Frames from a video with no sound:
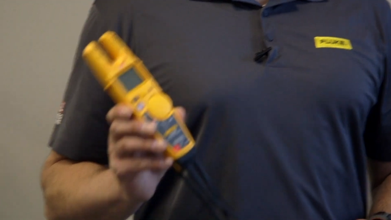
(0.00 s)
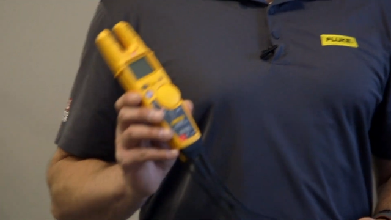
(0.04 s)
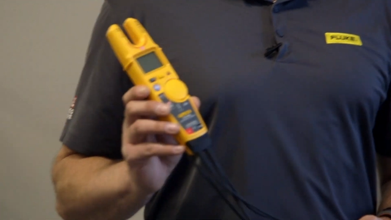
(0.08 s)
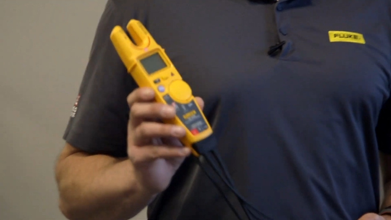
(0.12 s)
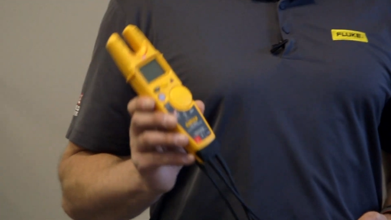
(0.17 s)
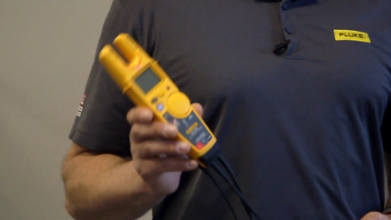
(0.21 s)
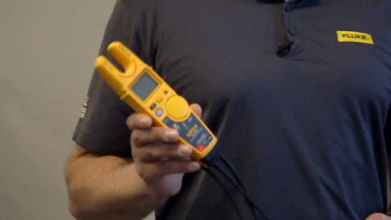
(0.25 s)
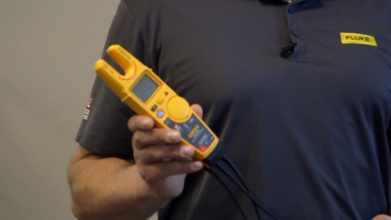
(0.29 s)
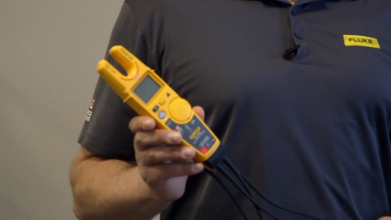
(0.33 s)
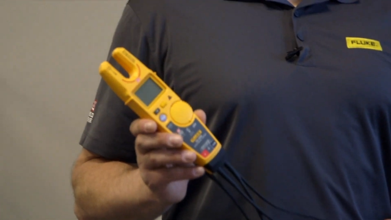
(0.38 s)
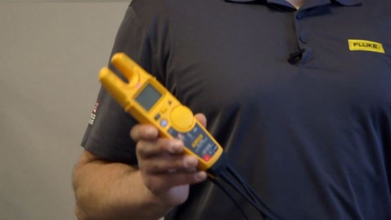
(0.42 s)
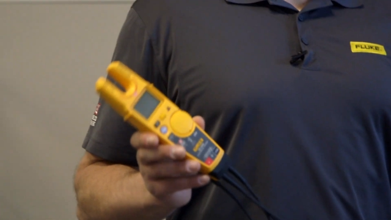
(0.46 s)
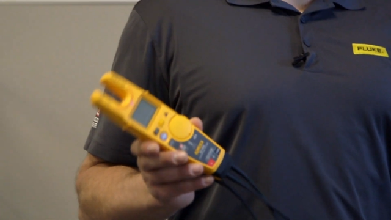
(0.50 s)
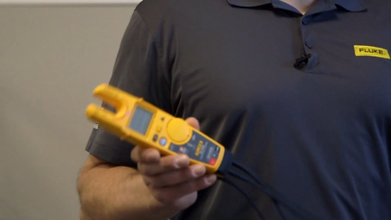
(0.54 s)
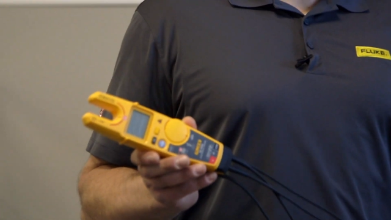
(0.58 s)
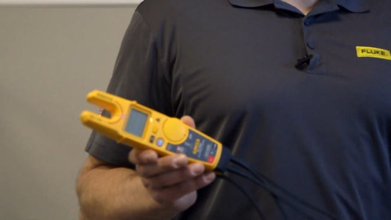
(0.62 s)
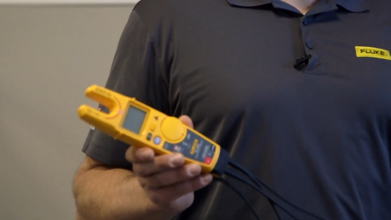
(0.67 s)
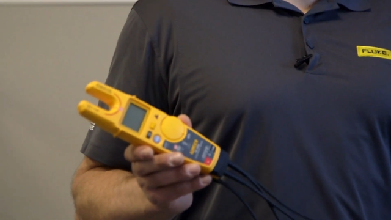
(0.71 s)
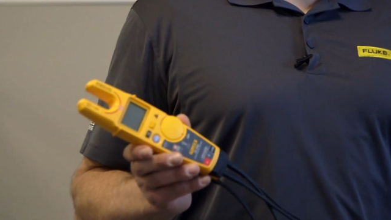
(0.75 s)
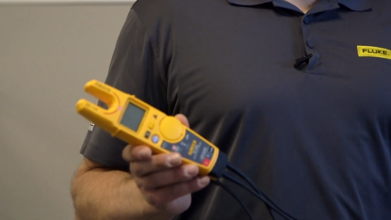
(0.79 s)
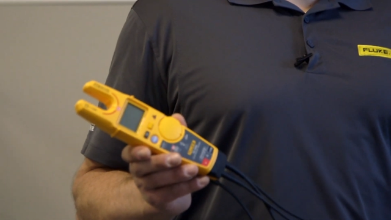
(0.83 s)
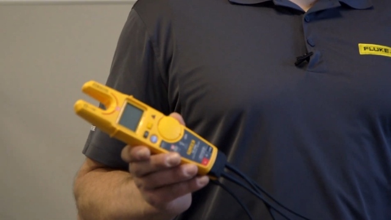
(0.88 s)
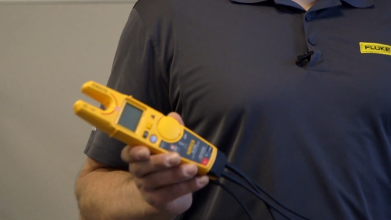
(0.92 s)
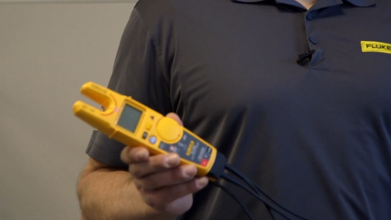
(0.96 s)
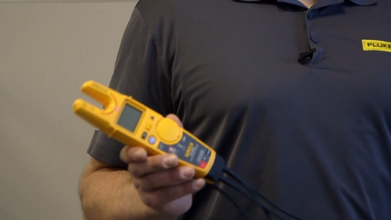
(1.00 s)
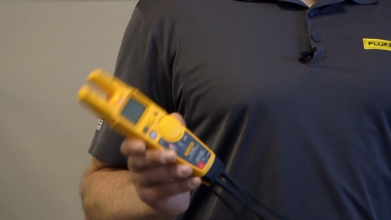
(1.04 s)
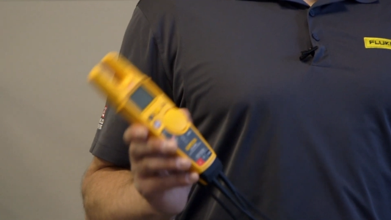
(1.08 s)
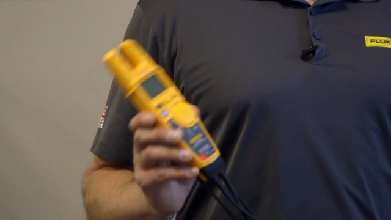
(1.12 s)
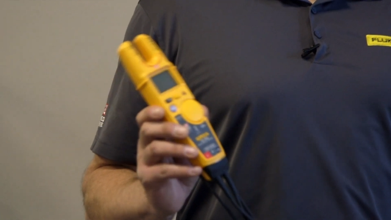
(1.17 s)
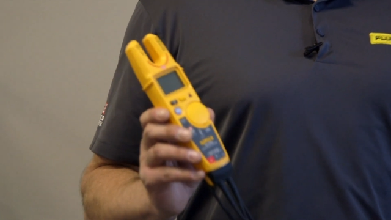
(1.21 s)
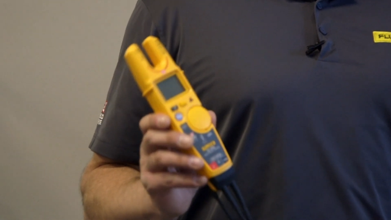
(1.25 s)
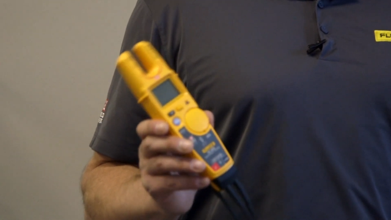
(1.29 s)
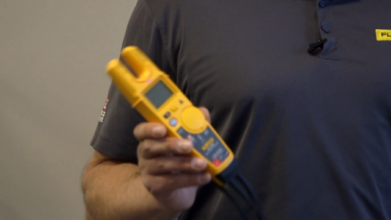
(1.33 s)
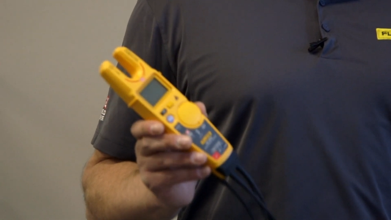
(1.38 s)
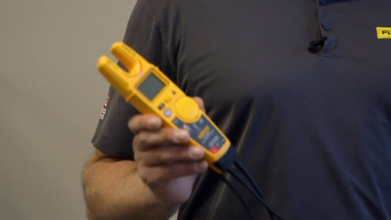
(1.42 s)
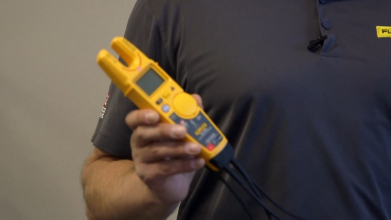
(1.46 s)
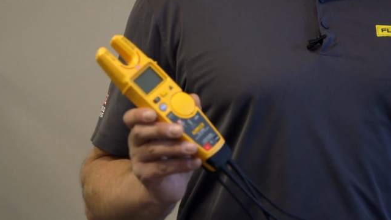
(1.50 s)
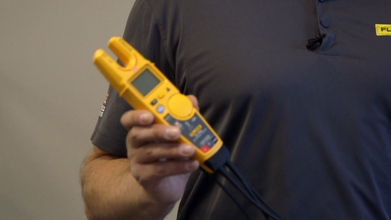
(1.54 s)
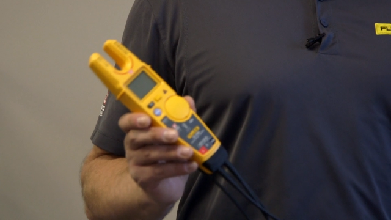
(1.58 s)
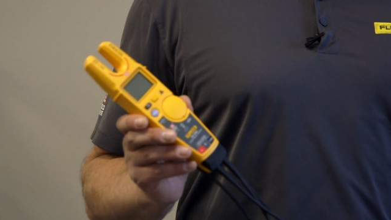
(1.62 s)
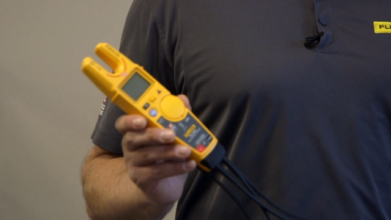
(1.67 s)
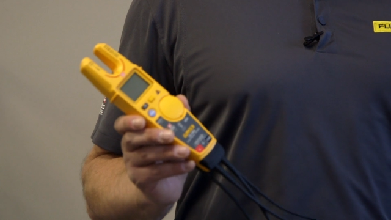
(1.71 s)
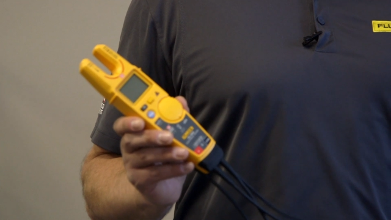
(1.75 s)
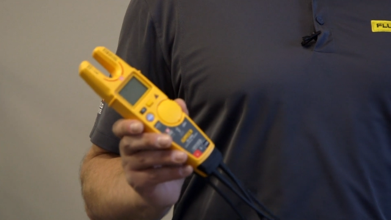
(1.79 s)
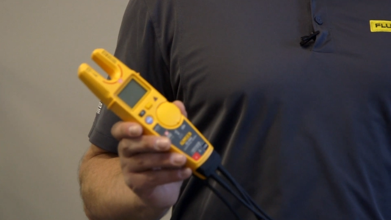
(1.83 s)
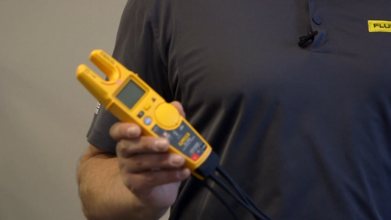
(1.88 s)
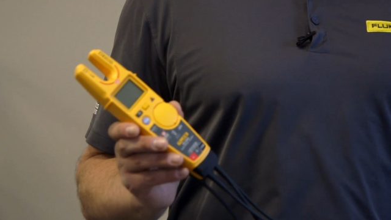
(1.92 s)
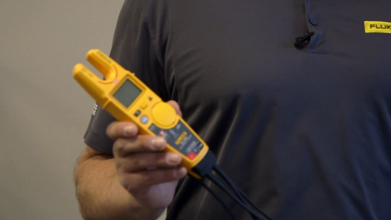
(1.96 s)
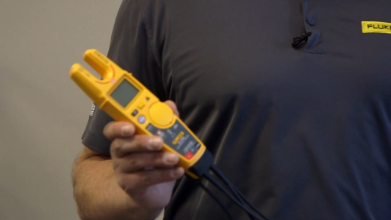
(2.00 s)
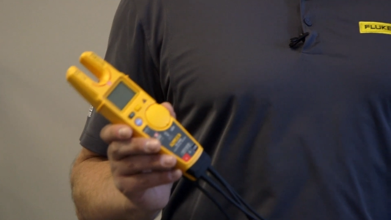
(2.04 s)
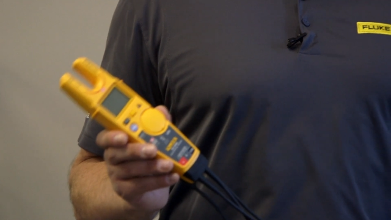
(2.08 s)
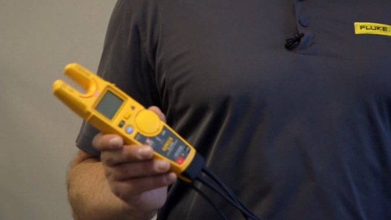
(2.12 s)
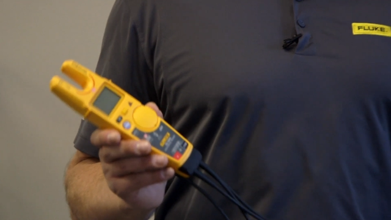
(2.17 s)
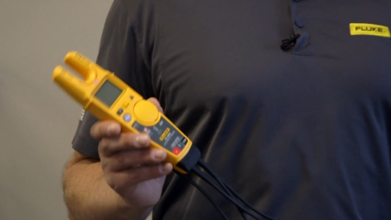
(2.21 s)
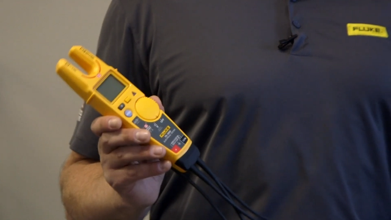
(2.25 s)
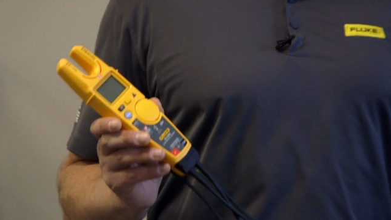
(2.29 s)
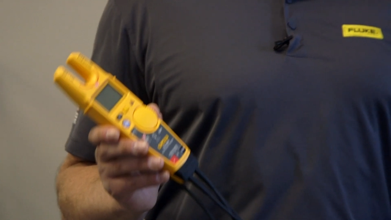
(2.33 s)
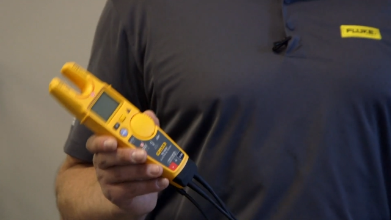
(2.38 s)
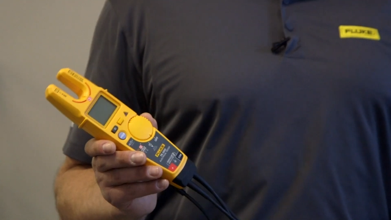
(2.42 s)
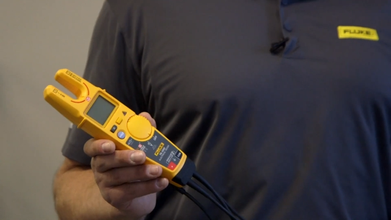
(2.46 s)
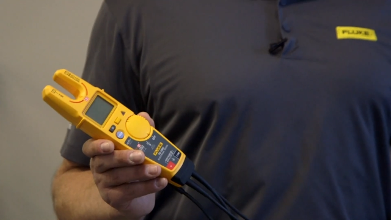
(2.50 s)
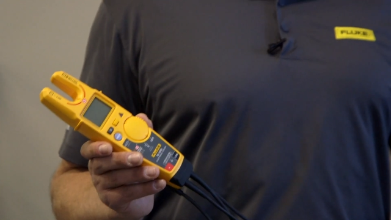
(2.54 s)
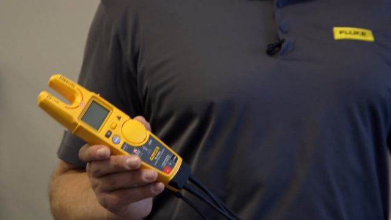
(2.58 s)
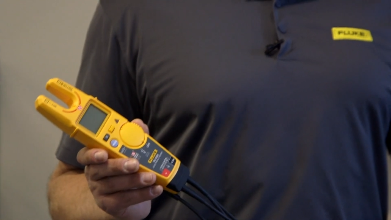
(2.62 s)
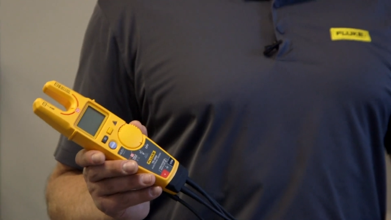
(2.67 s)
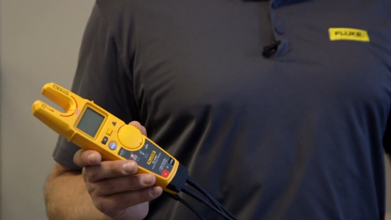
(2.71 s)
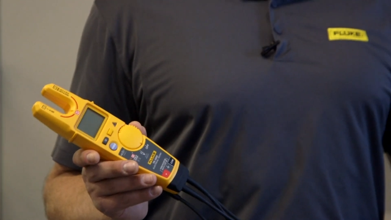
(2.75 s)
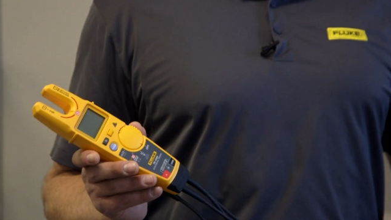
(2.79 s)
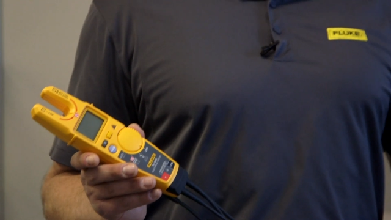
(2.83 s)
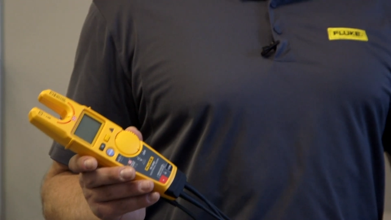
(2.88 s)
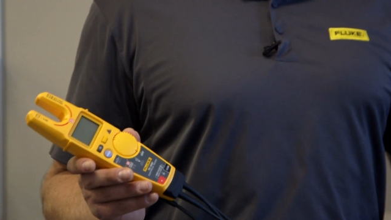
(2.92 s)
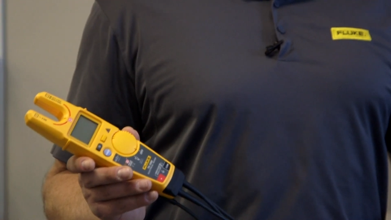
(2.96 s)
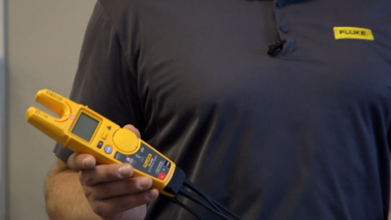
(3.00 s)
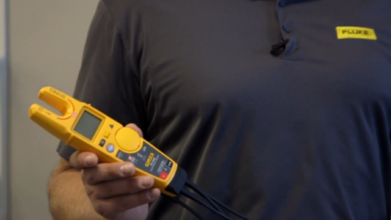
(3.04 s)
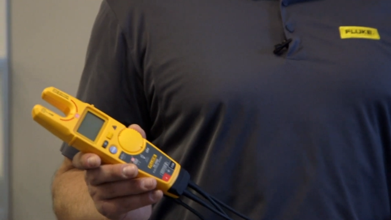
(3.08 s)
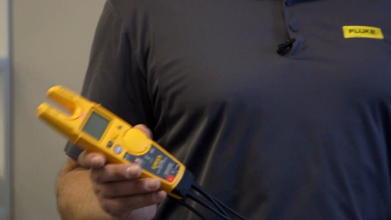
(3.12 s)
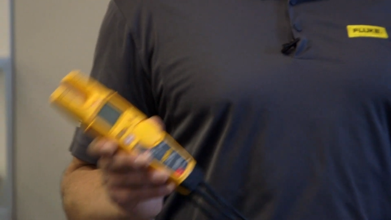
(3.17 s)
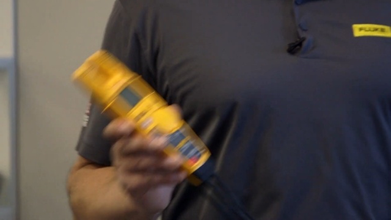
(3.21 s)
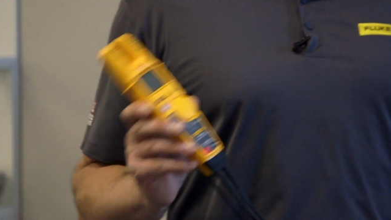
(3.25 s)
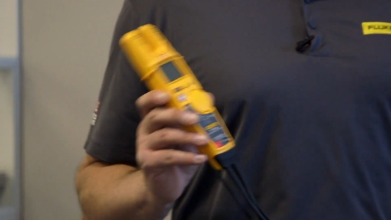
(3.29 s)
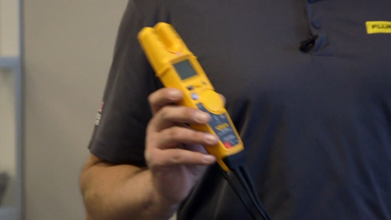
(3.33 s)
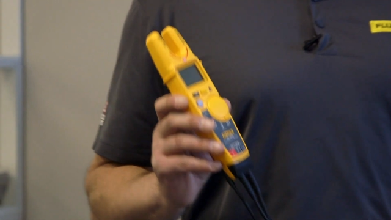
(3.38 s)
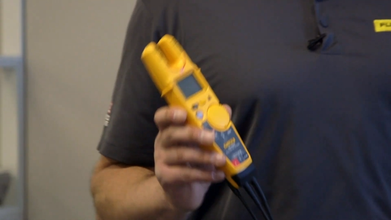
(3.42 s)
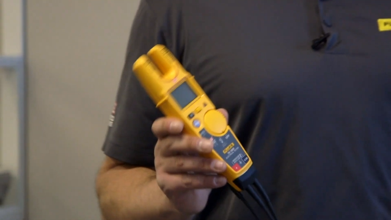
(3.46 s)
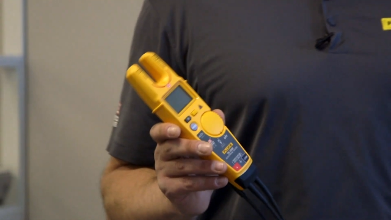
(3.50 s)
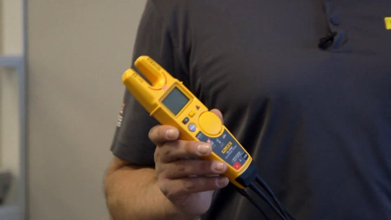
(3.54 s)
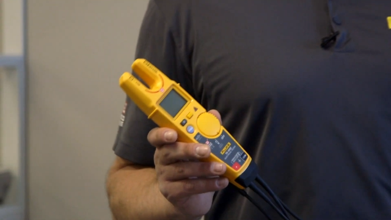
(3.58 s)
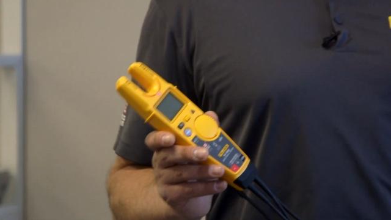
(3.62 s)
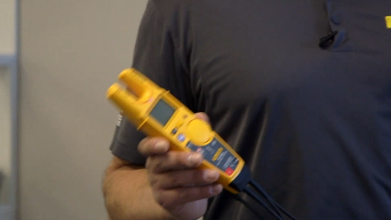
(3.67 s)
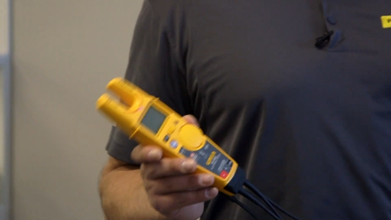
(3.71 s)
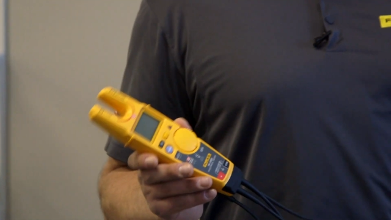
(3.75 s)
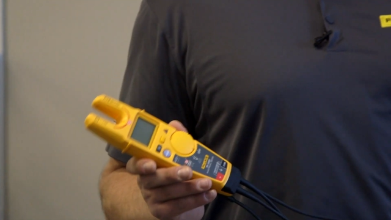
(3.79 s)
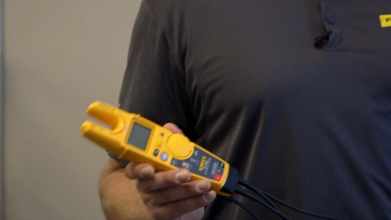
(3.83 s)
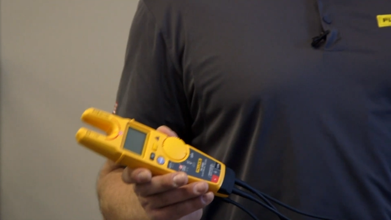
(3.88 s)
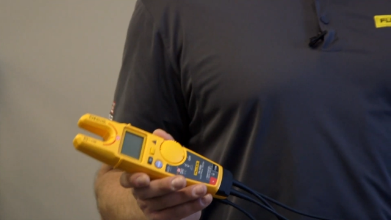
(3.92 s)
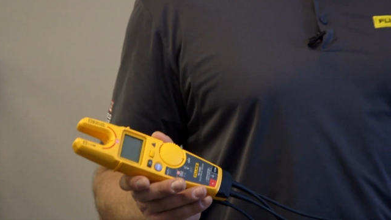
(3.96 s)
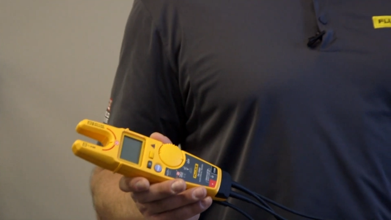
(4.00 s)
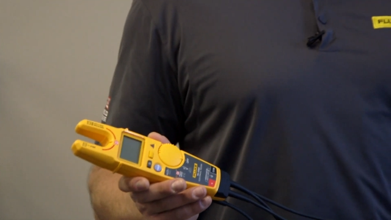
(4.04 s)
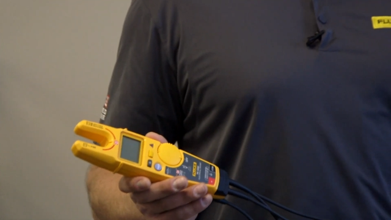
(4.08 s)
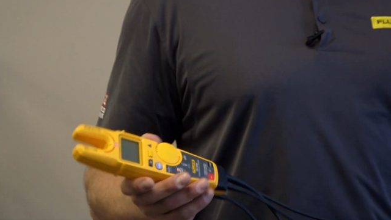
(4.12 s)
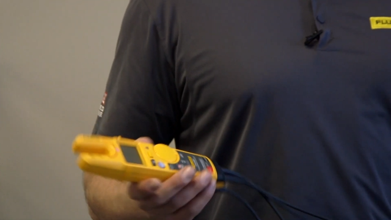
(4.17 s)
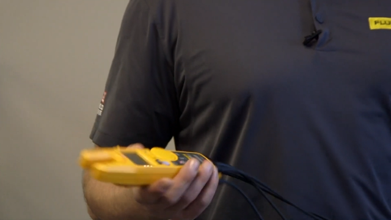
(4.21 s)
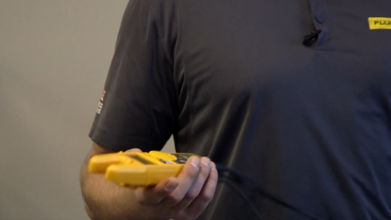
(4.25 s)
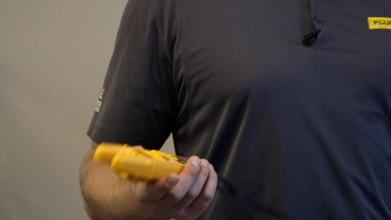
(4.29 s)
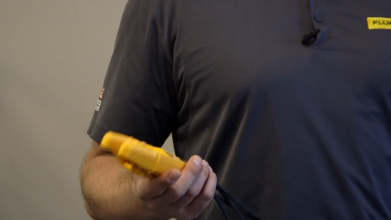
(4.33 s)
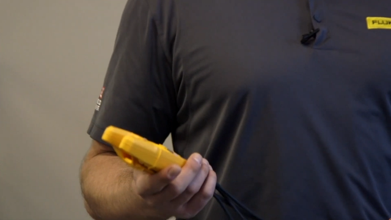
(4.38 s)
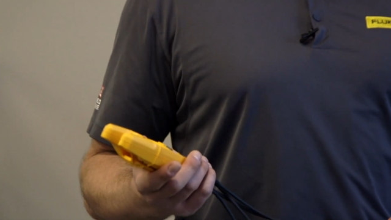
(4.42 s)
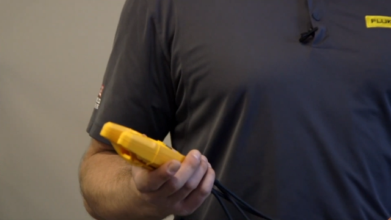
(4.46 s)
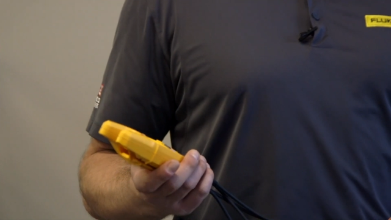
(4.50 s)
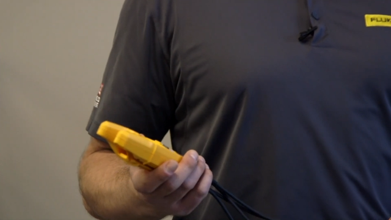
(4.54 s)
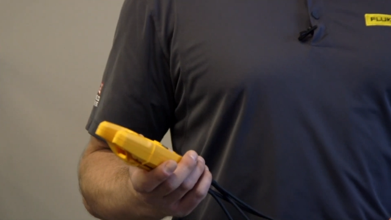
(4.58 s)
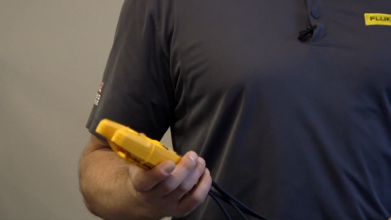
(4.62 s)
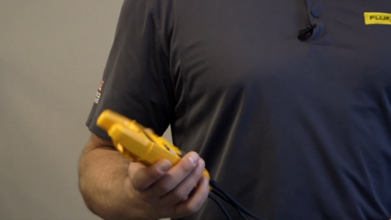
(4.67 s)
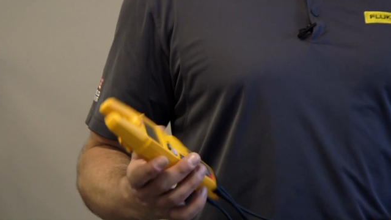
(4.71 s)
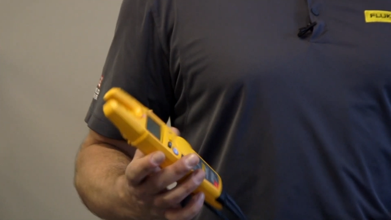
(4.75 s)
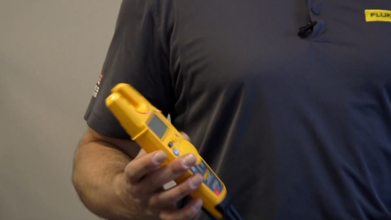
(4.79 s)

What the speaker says: Nobody's mouth can be seen.